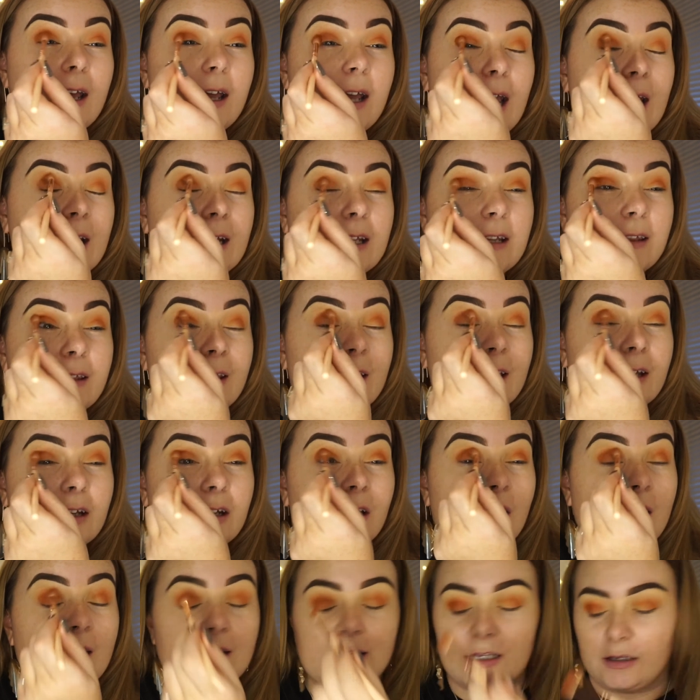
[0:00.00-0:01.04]
anything,
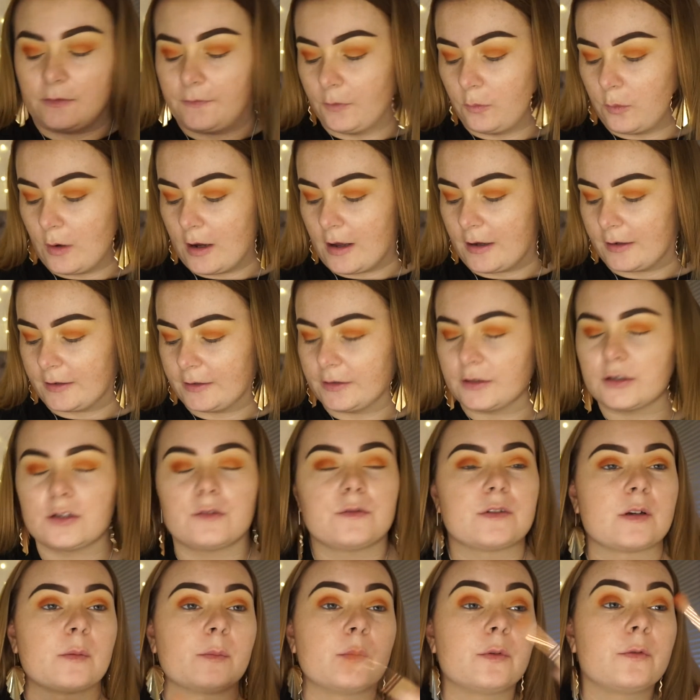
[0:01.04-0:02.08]
like any of the work that
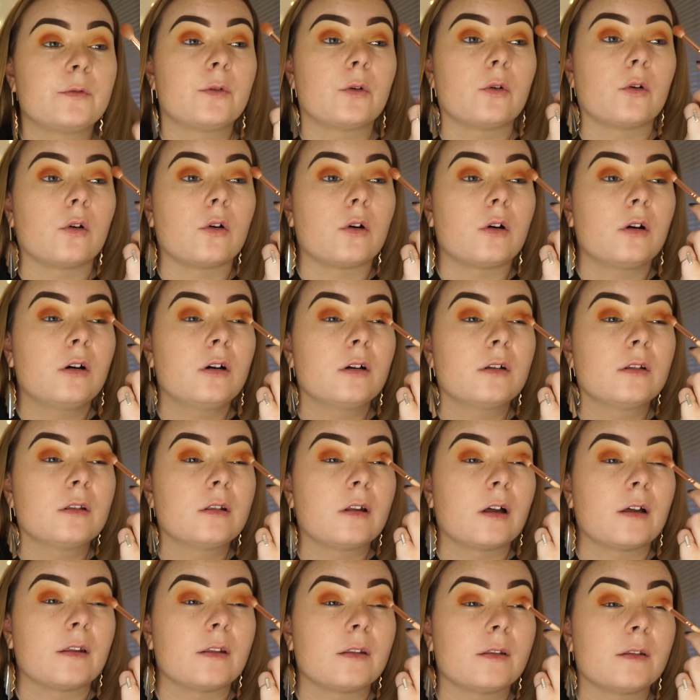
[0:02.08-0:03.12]
you've done before,
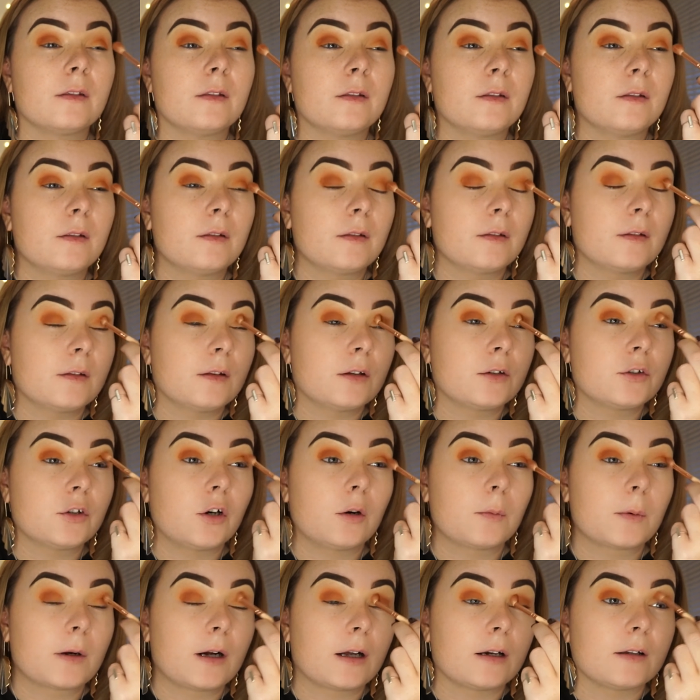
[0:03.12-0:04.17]
like the
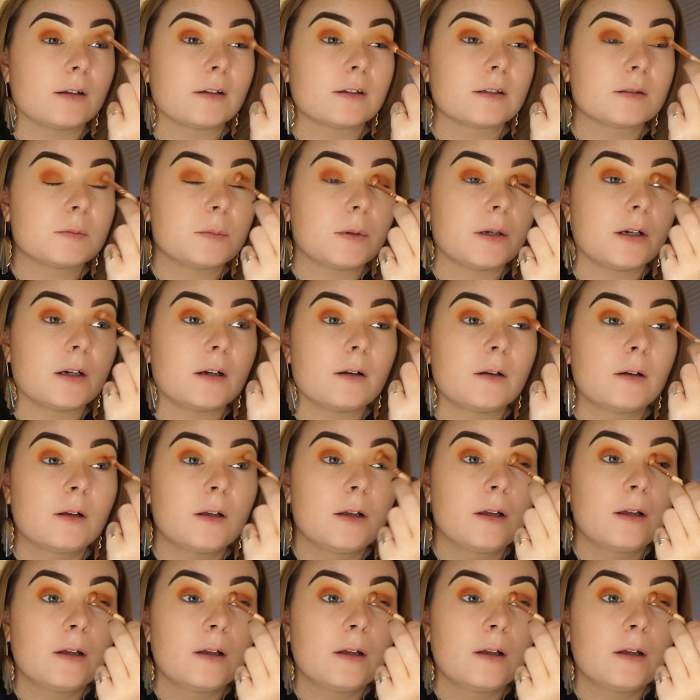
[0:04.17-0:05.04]
top colours, but